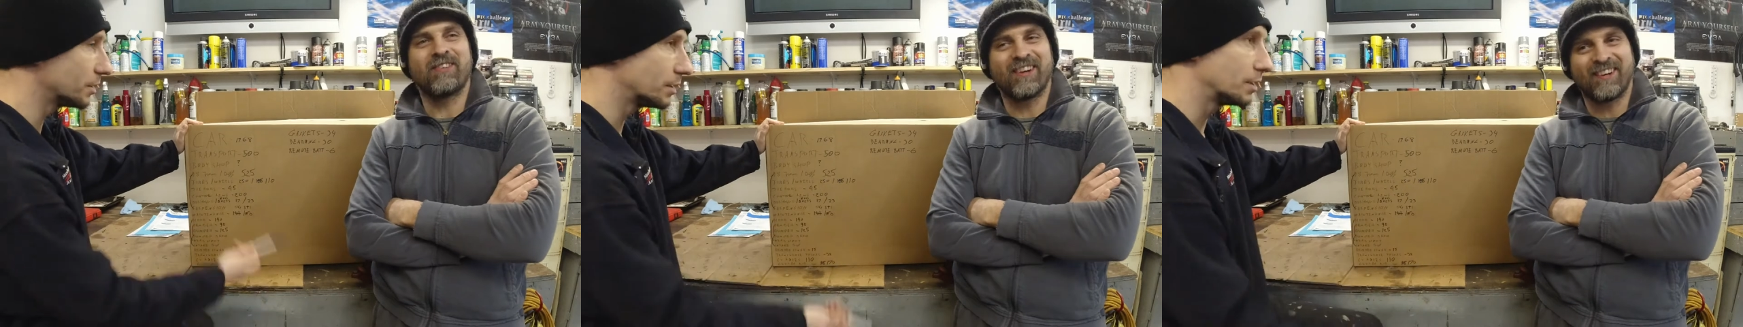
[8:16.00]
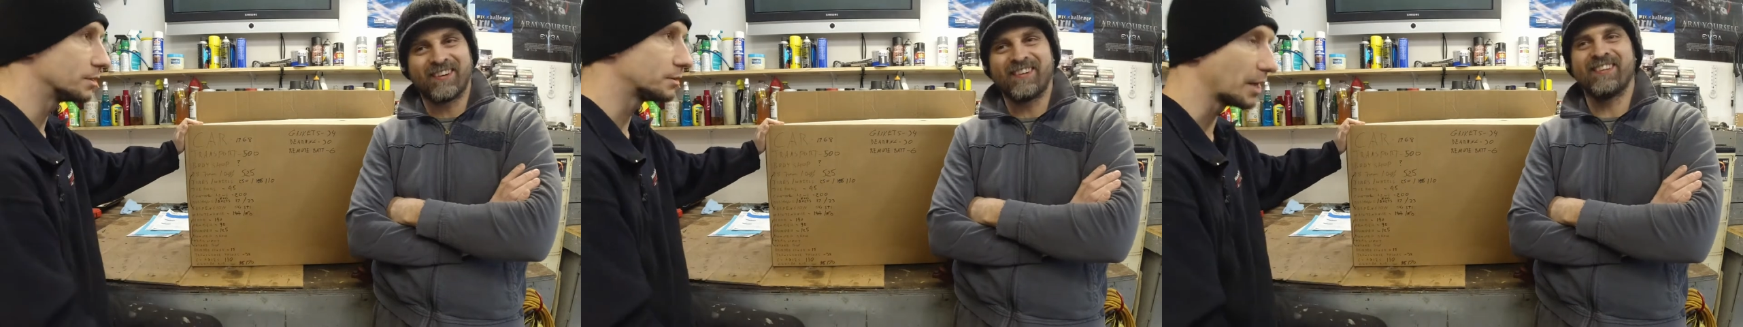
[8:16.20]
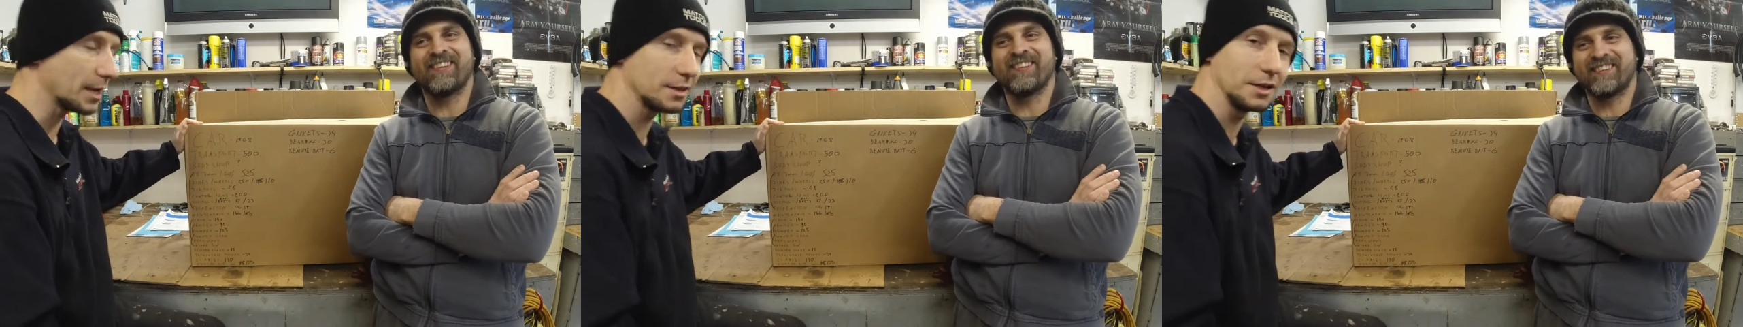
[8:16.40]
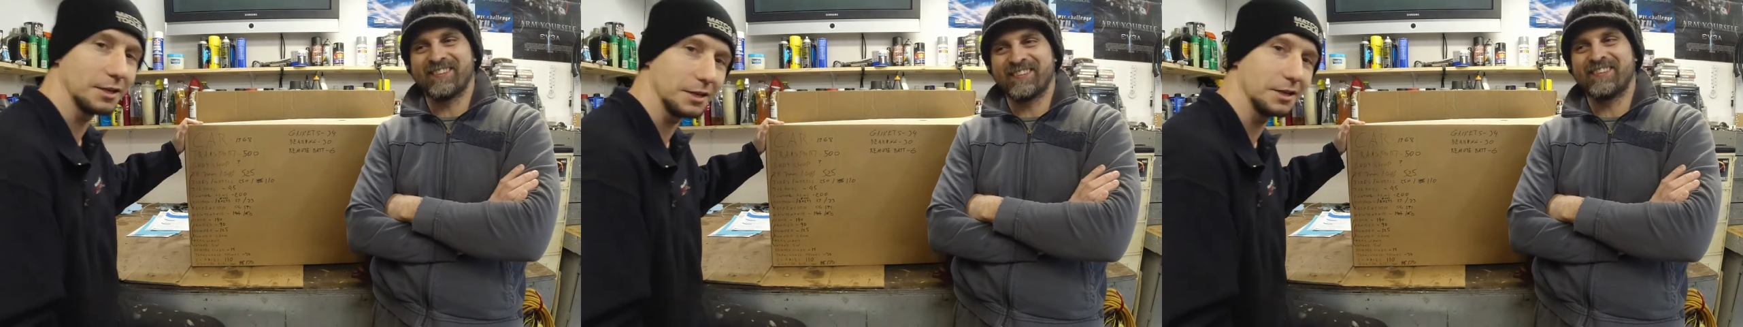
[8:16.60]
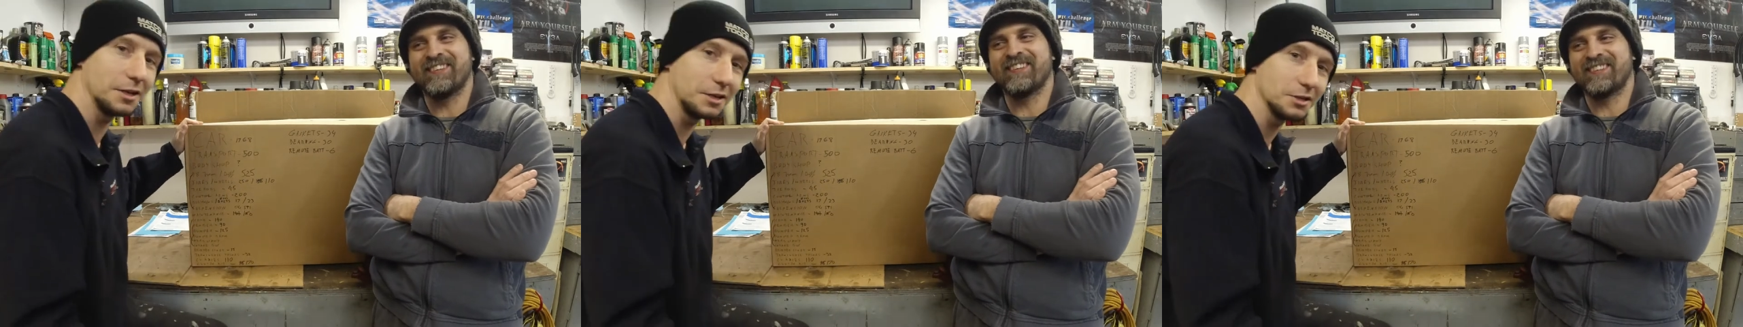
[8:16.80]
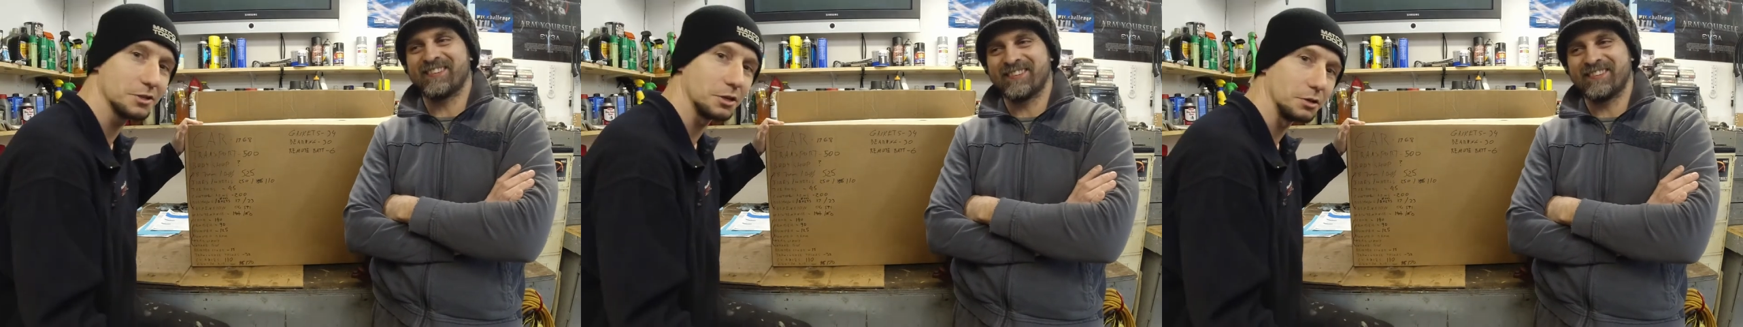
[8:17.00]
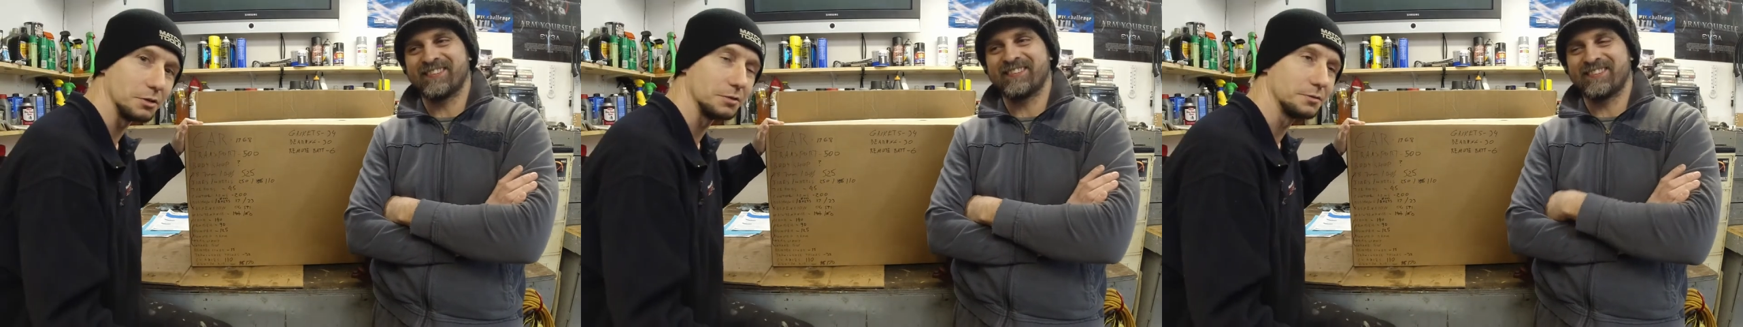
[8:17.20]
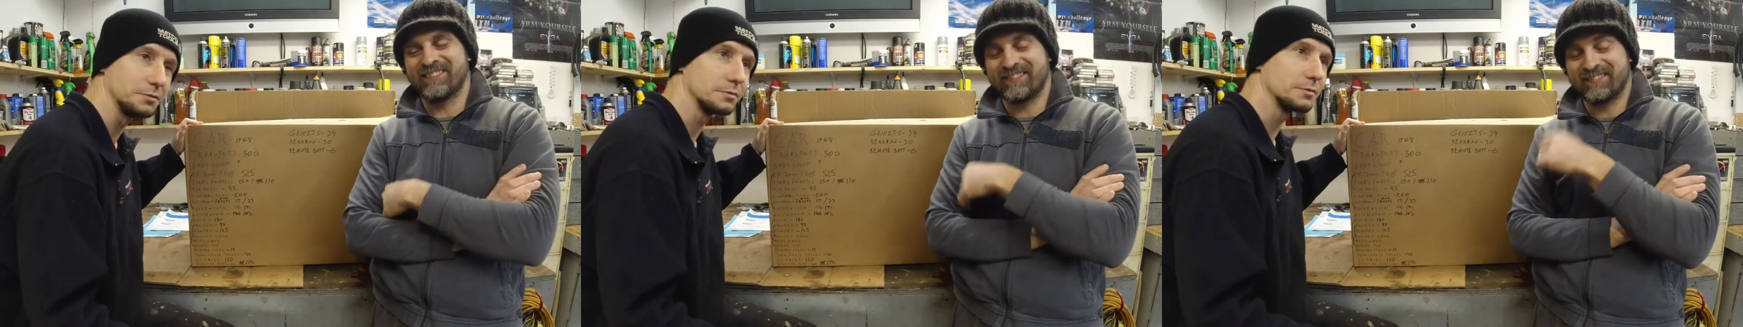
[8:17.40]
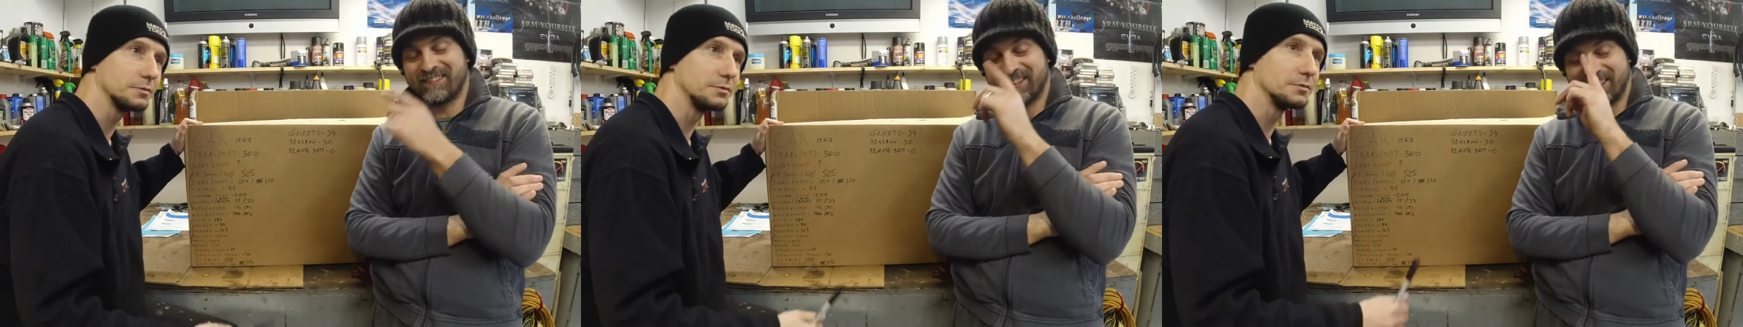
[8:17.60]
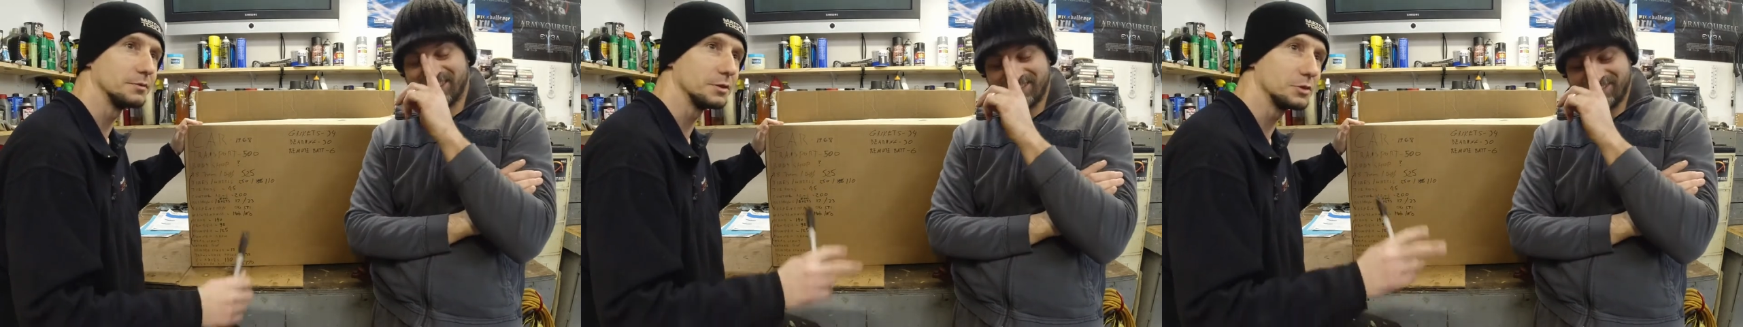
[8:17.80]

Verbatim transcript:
Speaker 1: right. It is, technically it is all right.